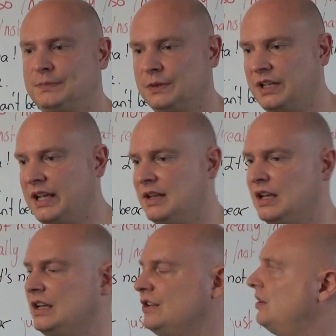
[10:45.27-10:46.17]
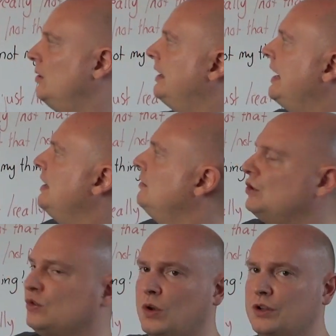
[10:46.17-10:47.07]
Okay, so again,
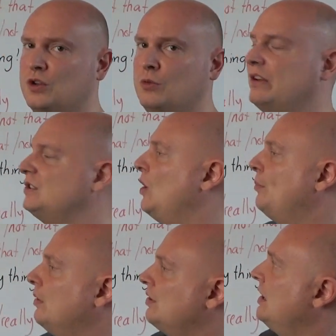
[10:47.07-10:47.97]
just one or two more examples.